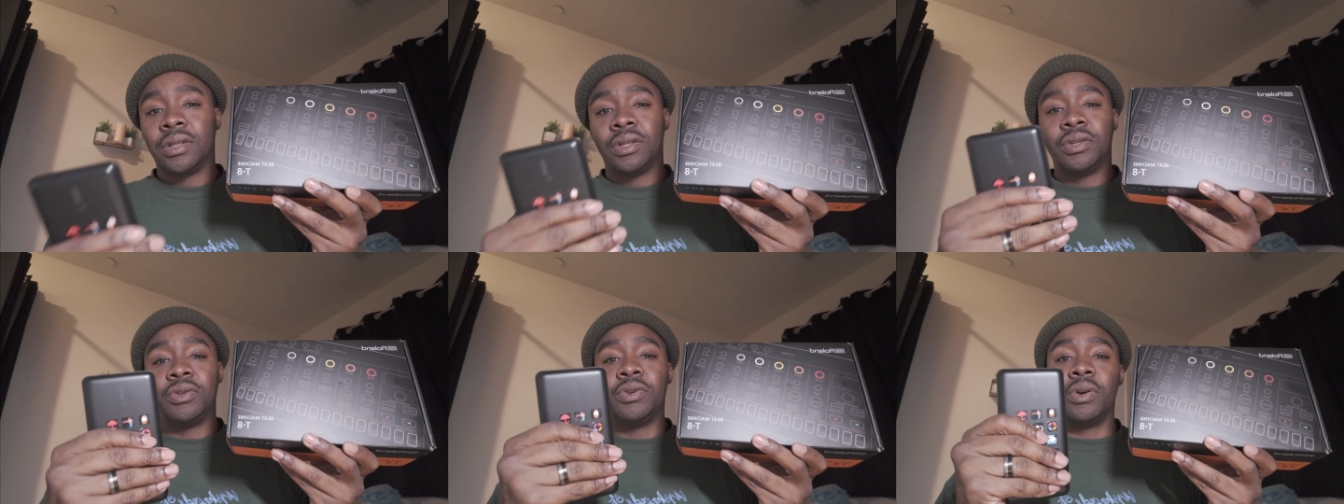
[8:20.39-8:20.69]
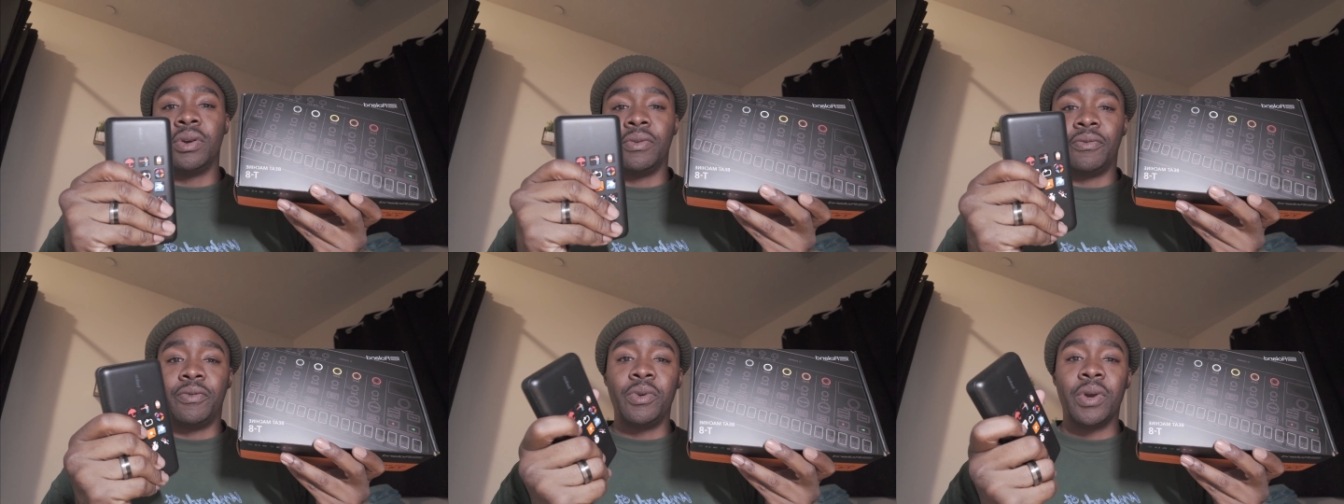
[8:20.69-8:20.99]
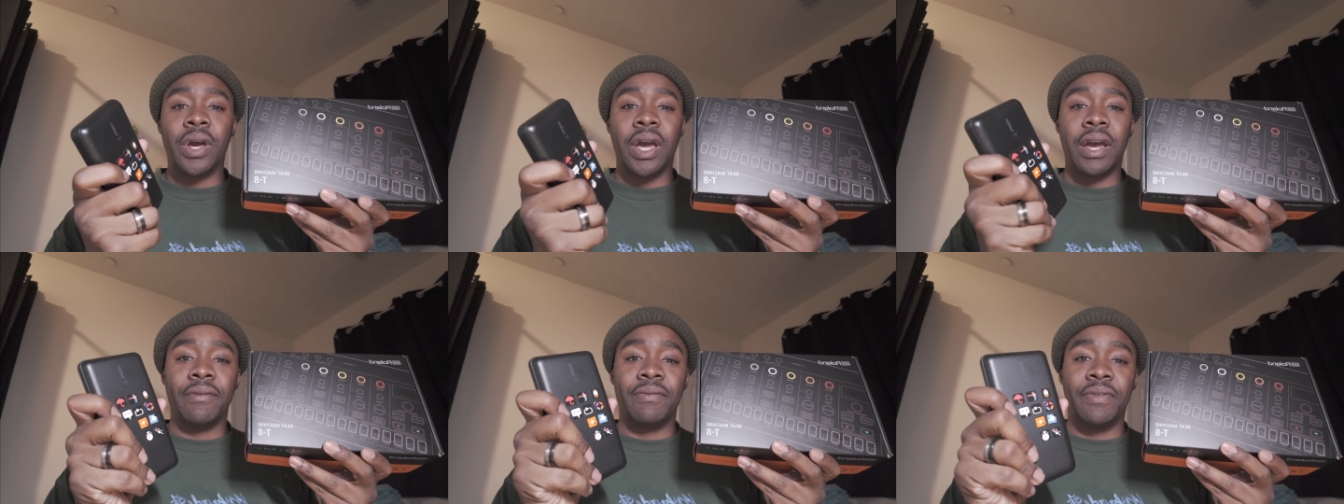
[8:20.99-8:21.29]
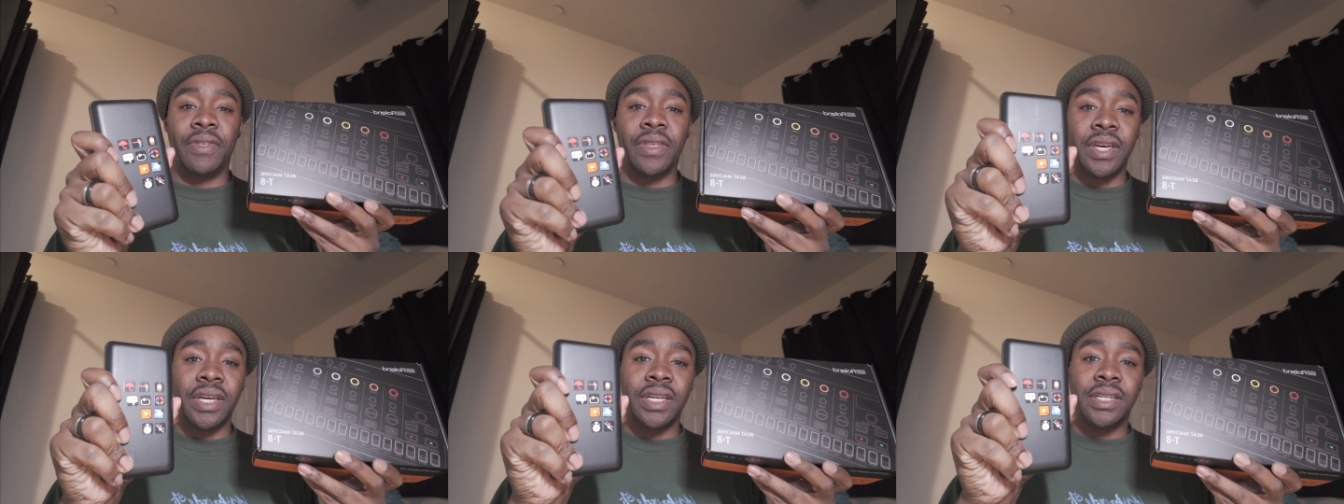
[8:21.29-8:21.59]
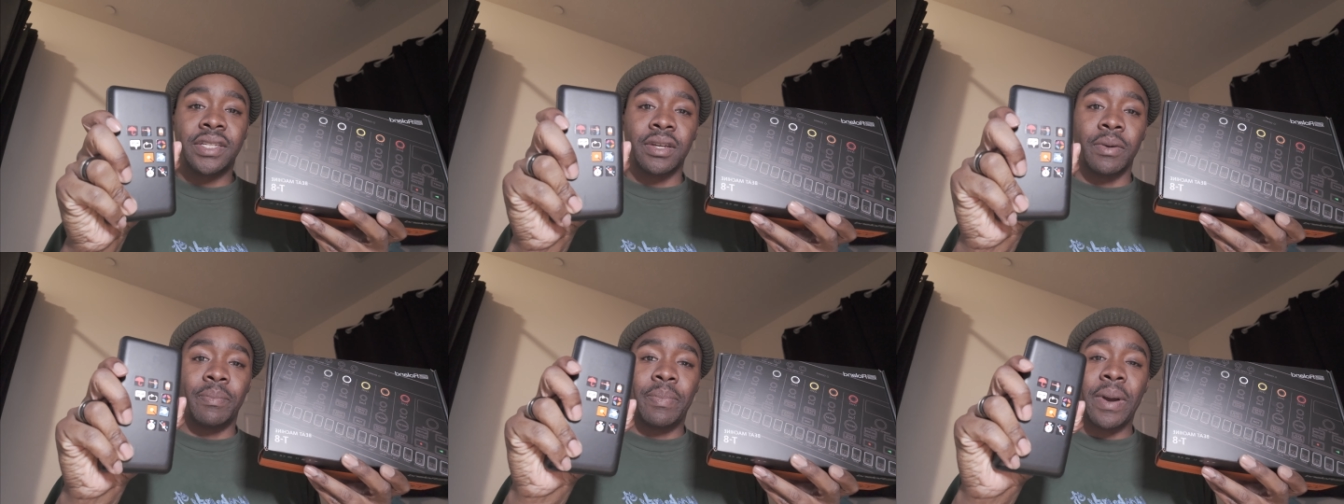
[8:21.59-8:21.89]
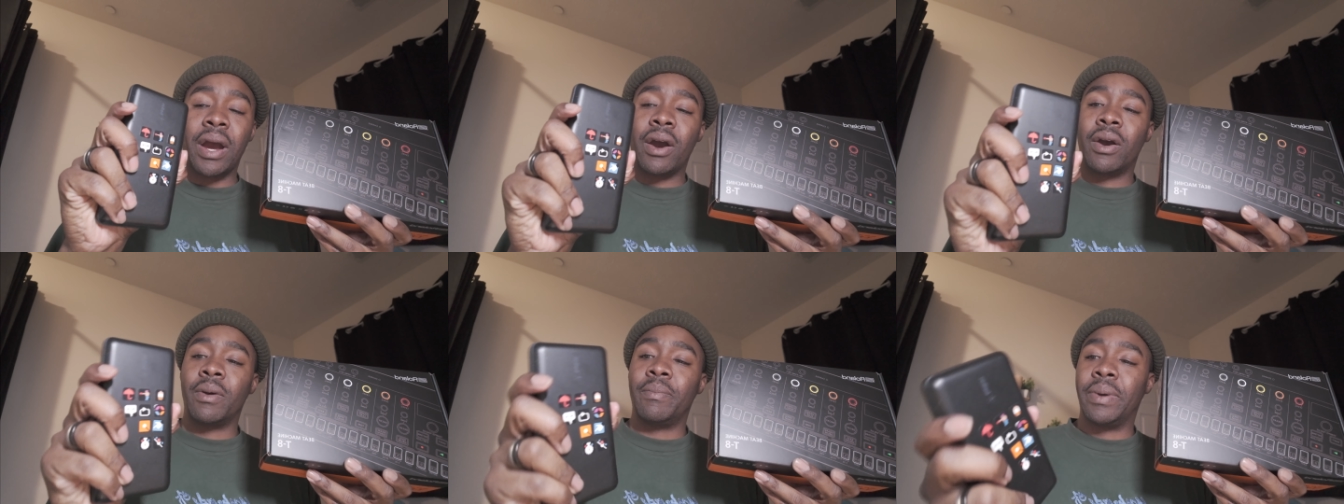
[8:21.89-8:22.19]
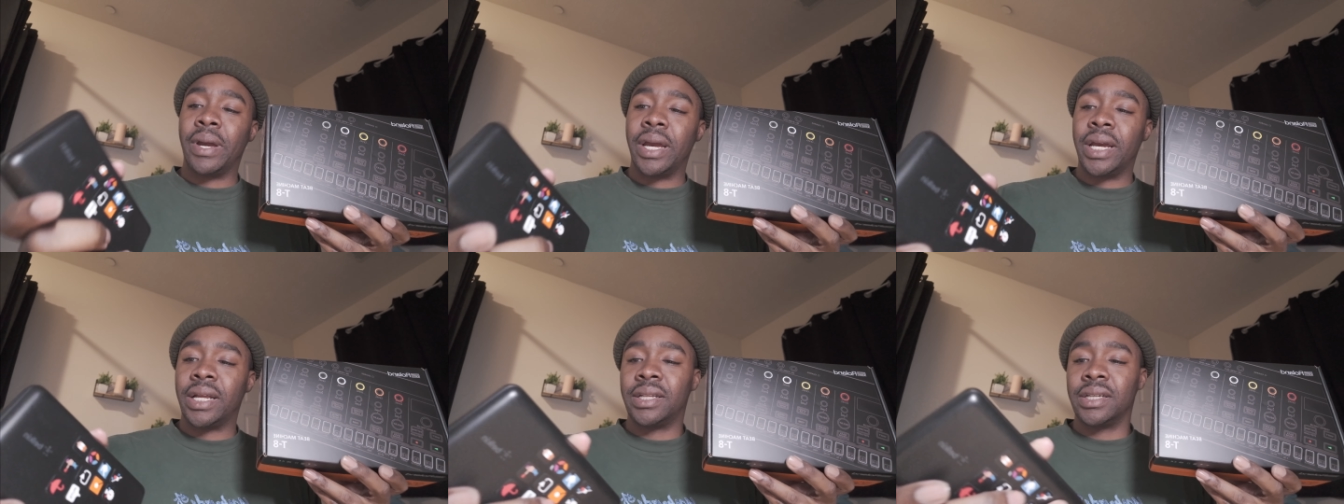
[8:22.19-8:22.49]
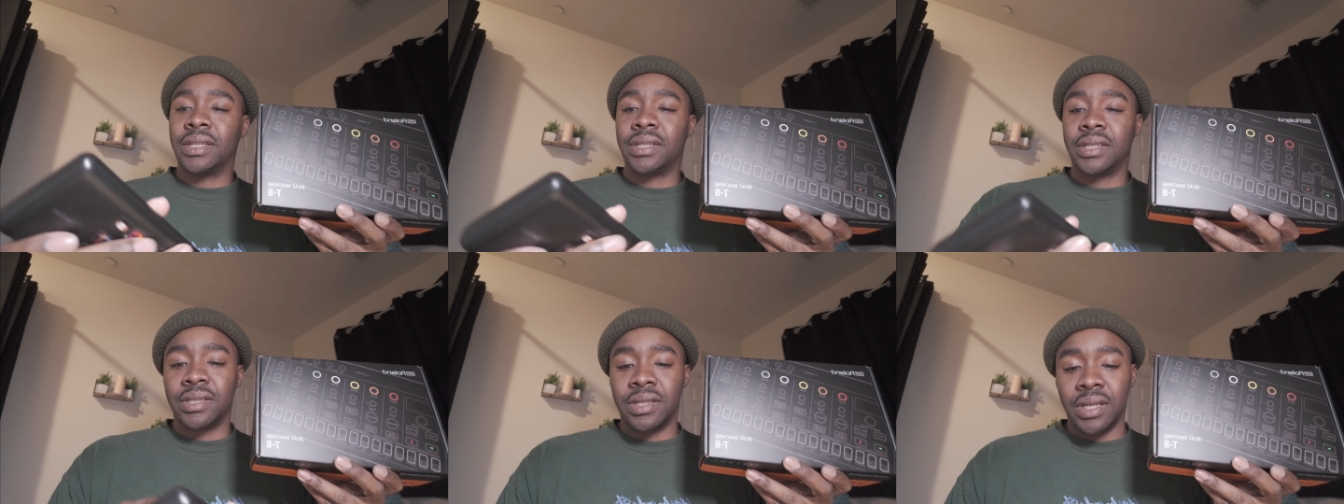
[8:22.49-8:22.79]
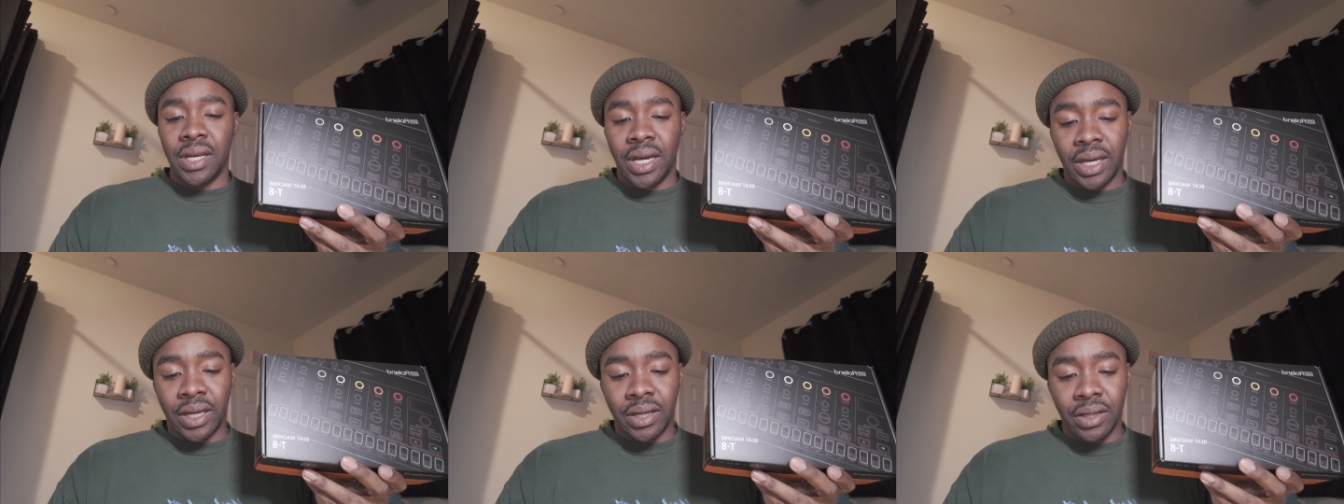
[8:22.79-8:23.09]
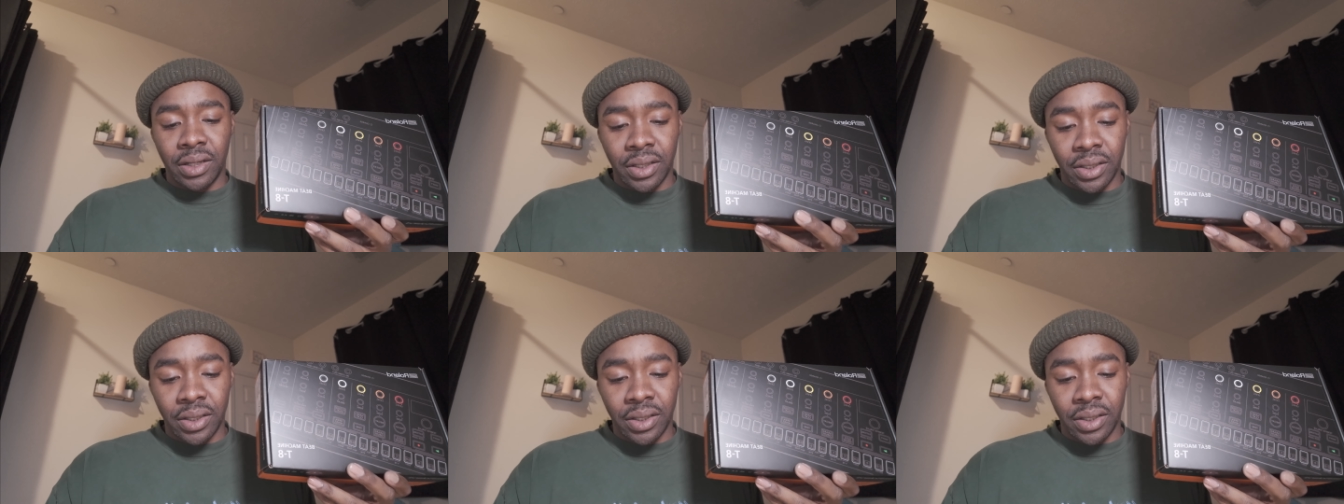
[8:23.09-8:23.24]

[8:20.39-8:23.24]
If you have this, a power bank, this is like